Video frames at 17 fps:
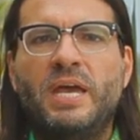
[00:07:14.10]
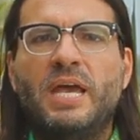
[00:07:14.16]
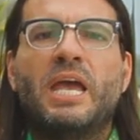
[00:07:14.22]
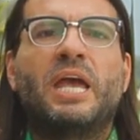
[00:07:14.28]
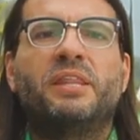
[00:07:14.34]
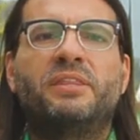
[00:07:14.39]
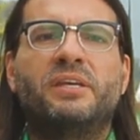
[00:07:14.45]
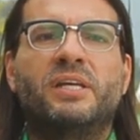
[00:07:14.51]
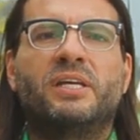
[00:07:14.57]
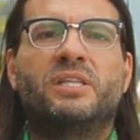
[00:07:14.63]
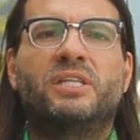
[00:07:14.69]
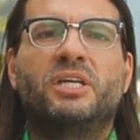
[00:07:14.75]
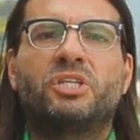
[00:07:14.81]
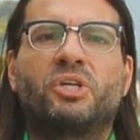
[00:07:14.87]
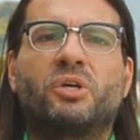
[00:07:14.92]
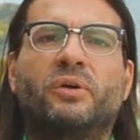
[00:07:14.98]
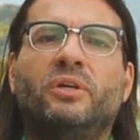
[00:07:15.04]
And in
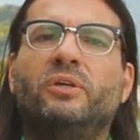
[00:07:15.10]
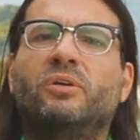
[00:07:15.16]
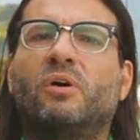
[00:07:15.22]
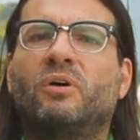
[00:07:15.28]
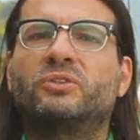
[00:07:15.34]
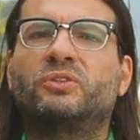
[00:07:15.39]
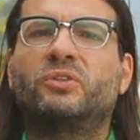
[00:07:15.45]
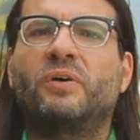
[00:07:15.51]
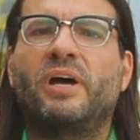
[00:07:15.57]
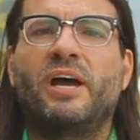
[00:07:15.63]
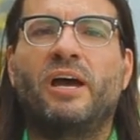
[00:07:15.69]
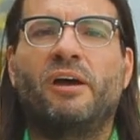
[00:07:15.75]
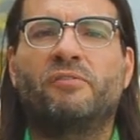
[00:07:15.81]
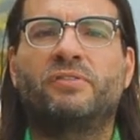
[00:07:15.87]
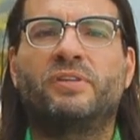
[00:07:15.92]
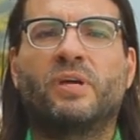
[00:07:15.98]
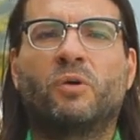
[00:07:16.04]
addition, you also
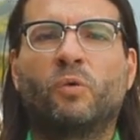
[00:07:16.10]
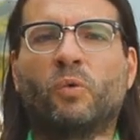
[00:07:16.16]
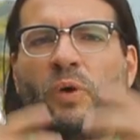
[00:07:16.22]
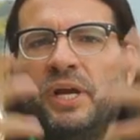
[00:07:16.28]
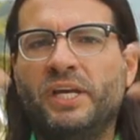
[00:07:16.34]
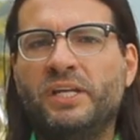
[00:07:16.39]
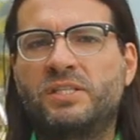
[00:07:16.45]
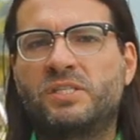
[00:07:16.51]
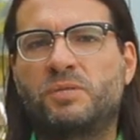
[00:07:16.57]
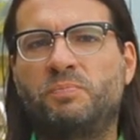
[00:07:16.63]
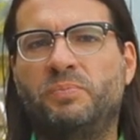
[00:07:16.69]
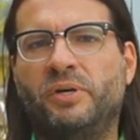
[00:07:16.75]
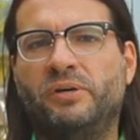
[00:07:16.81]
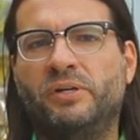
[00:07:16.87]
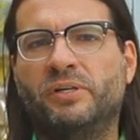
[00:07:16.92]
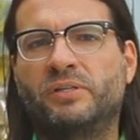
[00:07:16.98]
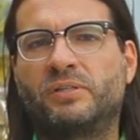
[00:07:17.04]
have the Great
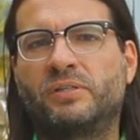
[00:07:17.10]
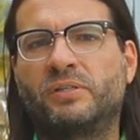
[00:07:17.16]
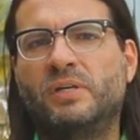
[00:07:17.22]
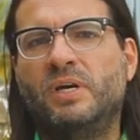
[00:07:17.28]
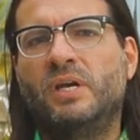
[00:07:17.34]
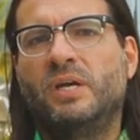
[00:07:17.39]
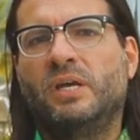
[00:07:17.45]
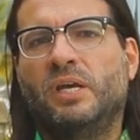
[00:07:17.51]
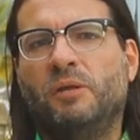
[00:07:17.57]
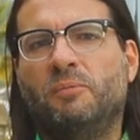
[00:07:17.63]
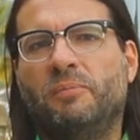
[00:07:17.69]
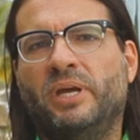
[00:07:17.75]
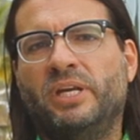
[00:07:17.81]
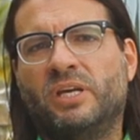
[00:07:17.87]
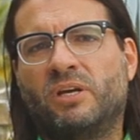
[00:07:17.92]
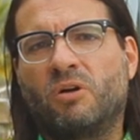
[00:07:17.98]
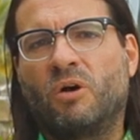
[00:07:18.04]
Spirit in
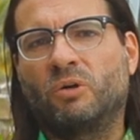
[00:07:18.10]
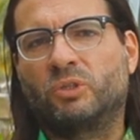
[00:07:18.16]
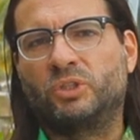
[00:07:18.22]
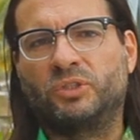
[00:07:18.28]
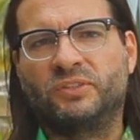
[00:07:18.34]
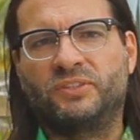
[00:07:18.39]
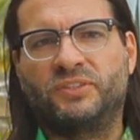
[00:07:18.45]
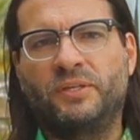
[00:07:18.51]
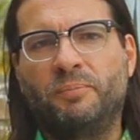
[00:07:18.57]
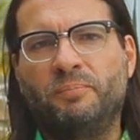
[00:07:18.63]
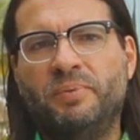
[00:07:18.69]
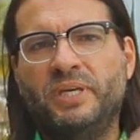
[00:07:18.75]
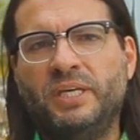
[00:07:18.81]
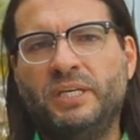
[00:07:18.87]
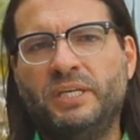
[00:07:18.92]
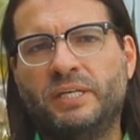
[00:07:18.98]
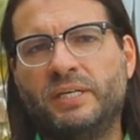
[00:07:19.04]
many cultures, the
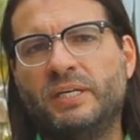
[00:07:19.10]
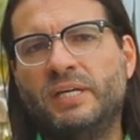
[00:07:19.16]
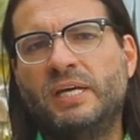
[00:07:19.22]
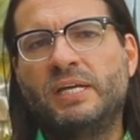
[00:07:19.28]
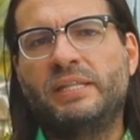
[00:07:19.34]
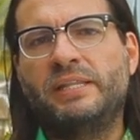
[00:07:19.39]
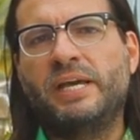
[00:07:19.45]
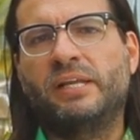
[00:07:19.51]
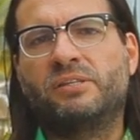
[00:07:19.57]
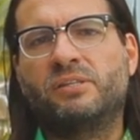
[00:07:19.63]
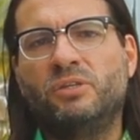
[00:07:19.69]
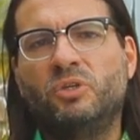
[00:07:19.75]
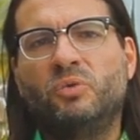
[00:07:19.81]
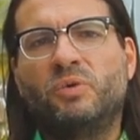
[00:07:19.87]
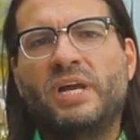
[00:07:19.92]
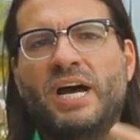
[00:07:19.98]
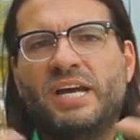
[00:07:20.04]
being that
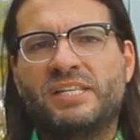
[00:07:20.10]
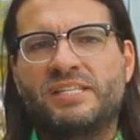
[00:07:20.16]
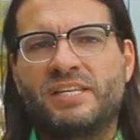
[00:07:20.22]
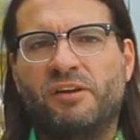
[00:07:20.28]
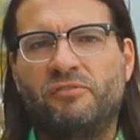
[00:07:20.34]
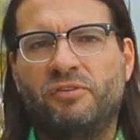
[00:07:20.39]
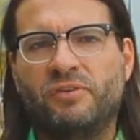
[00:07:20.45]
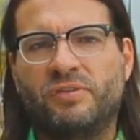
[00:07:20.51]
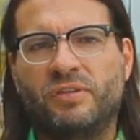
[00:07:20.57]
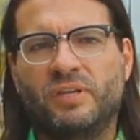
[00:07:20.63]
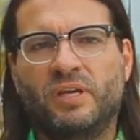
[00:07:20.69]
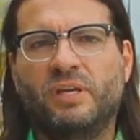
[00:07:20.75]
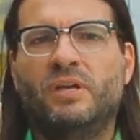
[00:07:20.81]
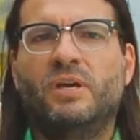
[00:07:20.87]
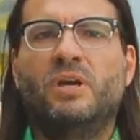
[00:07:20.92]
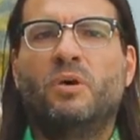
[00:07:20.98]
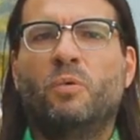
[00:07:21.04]
unites
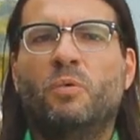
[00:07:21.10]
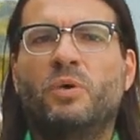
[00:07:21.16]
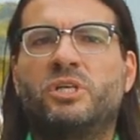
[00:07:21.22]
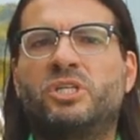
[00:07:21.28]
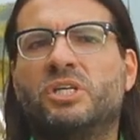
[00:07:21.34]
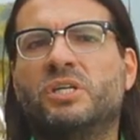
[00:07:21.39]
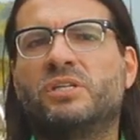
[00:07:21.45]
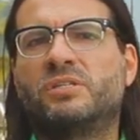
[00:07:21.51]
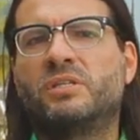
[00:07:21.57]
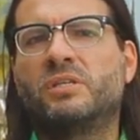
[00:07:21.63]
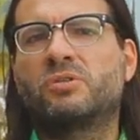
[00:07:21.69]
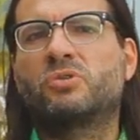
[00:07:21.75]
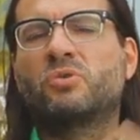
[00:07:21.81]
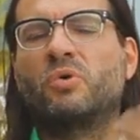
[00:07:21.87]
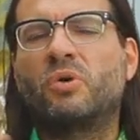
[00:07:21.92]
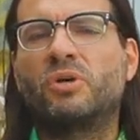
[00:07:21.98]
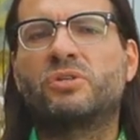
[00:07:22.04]
everything, which is the
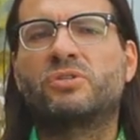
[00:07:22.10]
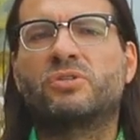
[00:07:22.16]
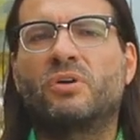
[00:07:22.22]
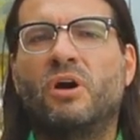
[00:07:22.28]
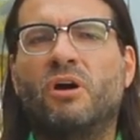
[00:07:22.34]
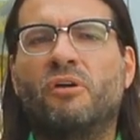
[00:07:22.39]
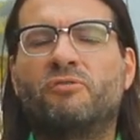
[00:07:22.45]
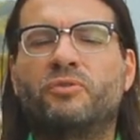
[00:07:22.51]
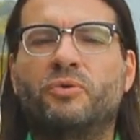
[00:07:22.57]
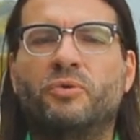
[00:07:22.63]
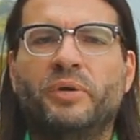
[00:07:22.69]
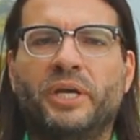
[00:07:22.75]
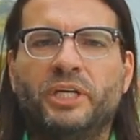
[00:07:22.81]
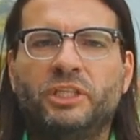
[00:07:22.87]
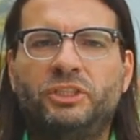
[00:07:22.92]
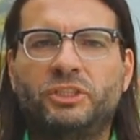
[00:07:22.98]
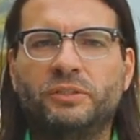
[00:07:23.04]
source of
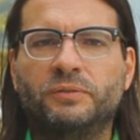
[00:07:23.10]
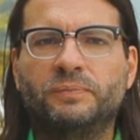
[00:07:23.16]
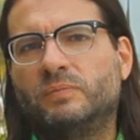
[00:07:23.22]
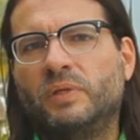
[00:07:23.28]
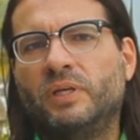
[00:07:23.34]
creation.